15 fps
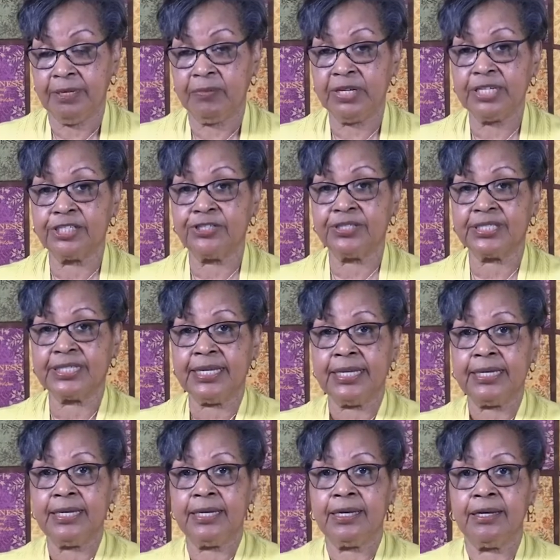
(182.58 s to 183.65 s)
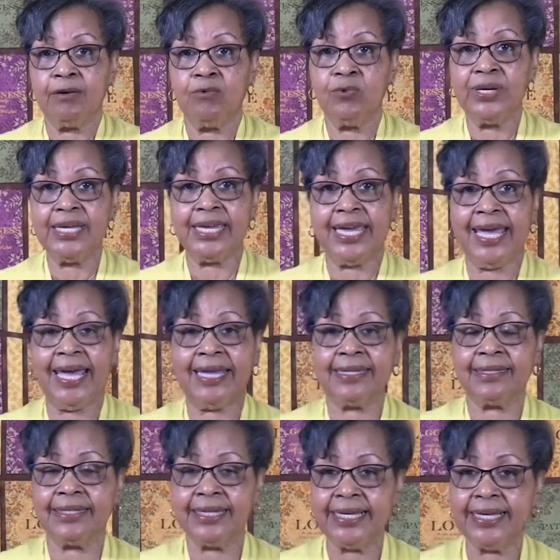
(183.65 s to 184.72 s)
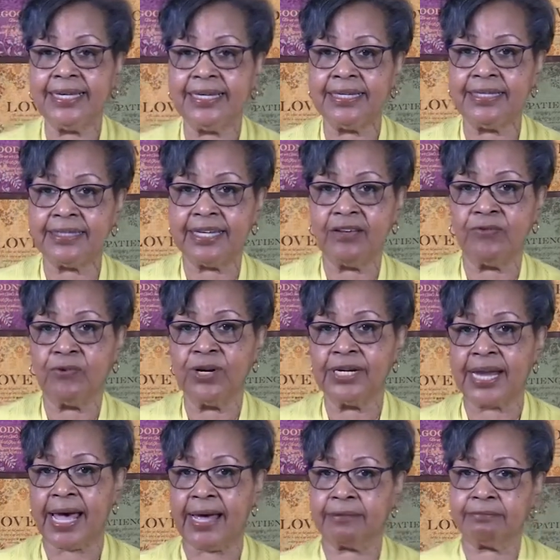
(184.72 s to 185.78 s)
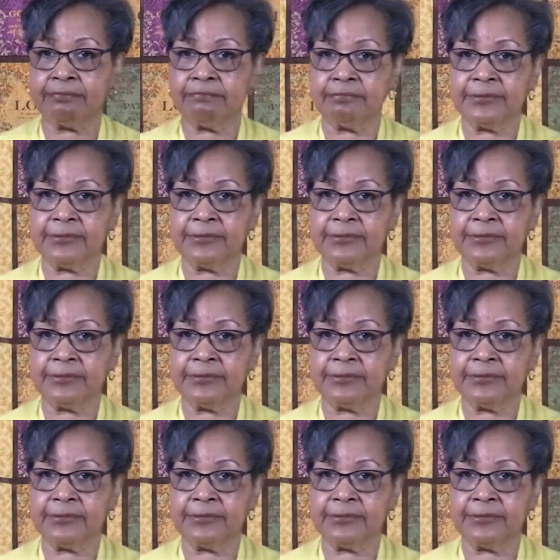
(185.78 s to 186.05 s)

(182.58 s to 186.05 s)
Because you see, we can't lead if we're not